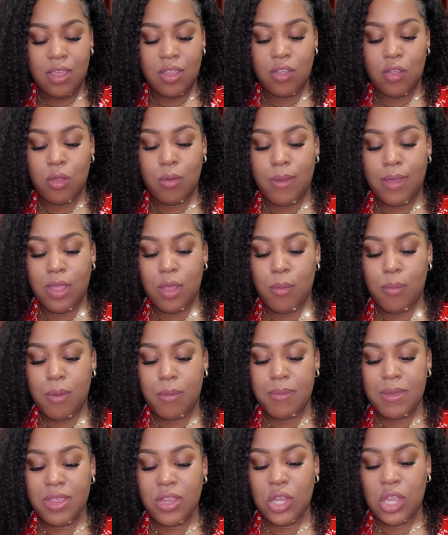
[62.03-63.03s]
Show everybody your
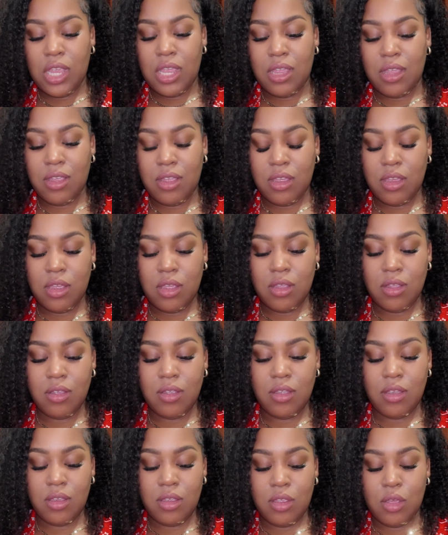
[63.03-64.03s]
puppy chain.
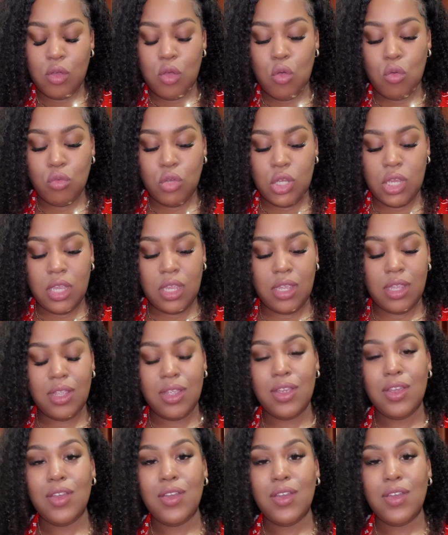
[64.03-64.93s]
Your gold chain.